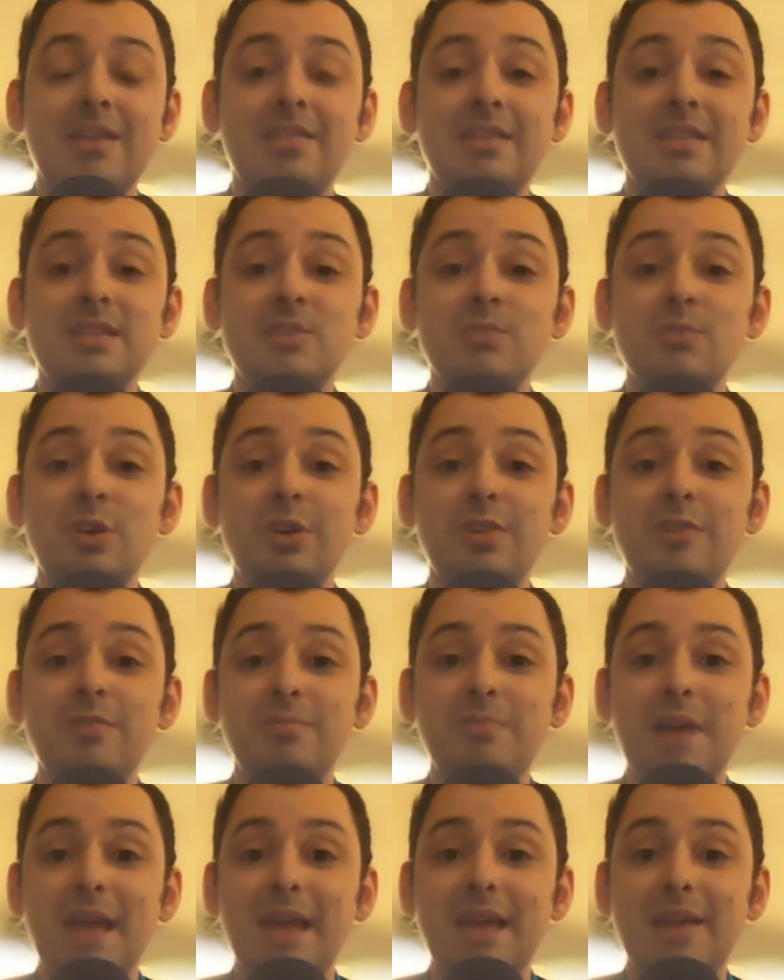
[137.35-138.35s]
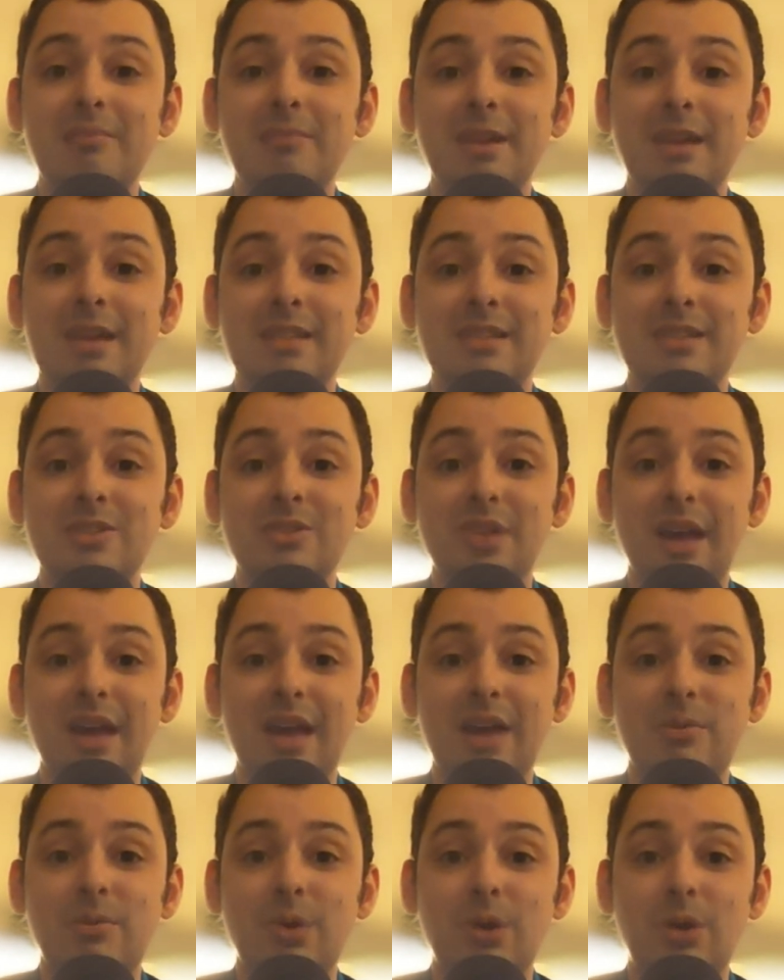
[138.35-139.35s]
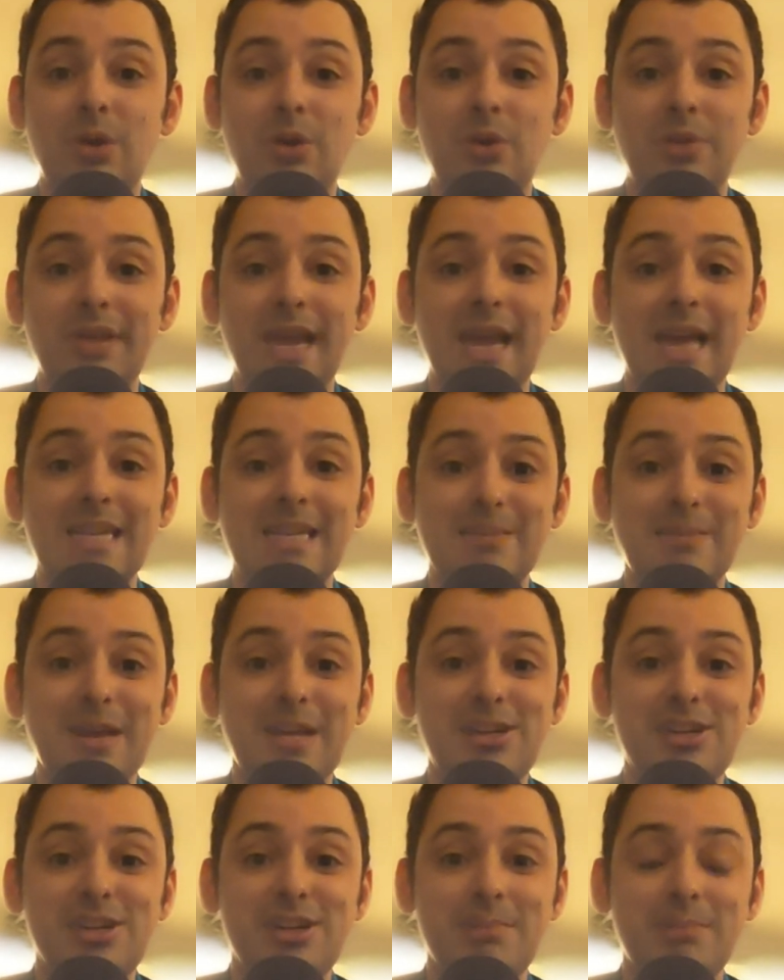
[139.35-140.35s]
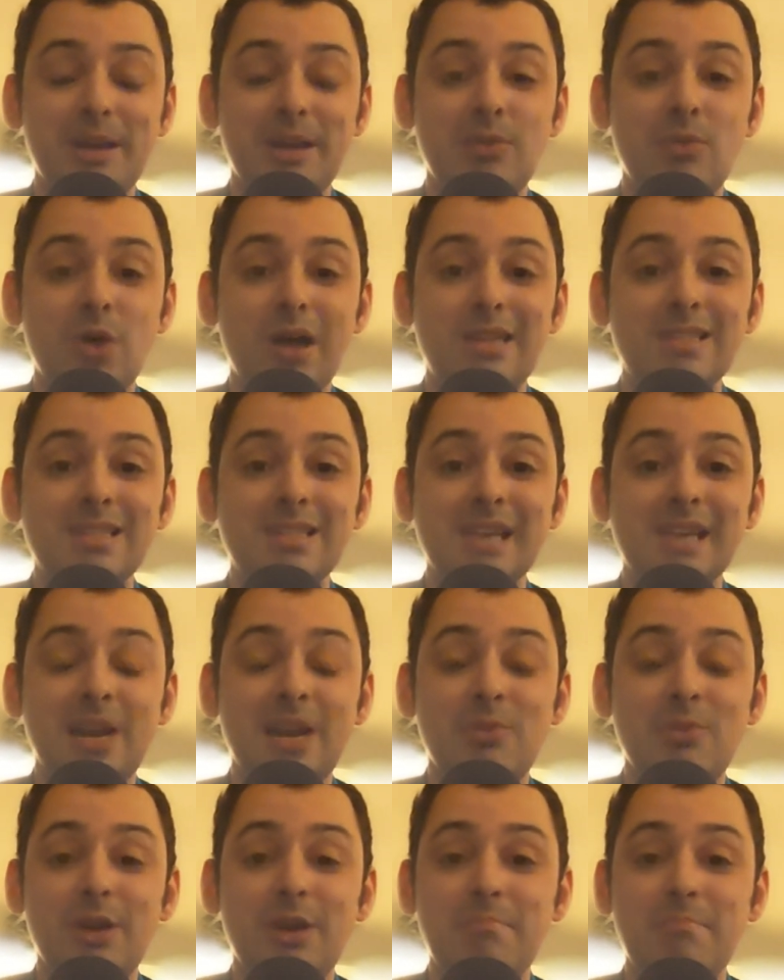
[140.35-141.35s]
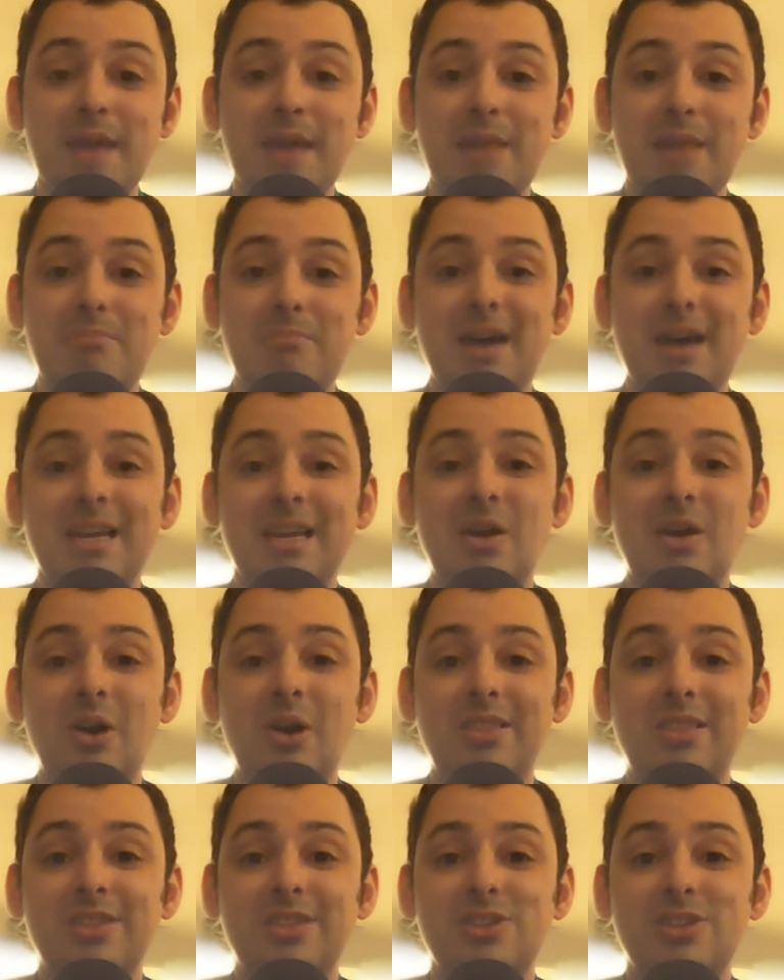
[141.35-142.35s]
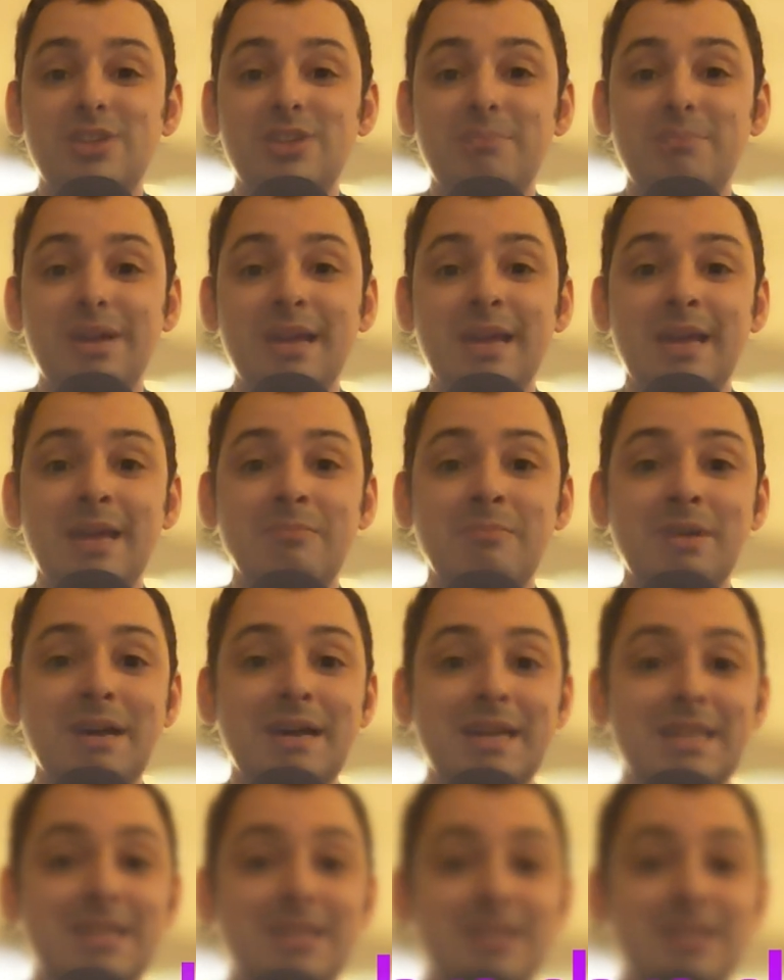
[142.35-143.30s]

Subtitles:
This would have made it so that I would have only had to pay shipping once and I would have made money on the shipping, but